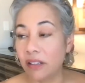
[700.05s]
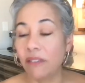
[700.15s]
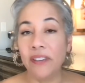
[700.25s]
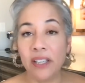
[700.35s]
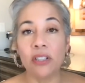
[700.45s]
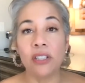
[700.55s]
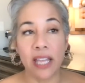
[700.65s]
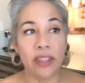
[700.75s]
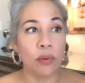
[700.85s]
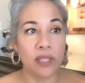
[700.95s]
the fear
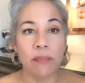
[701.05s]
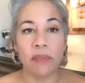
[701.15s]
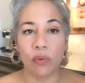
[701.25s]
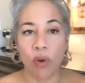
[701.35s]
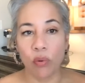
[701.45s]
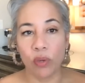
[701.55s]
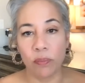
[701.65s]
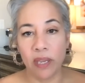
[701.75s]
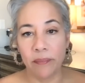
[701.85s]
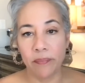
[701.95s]
that there was something wrong with
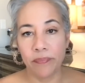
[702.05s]
me.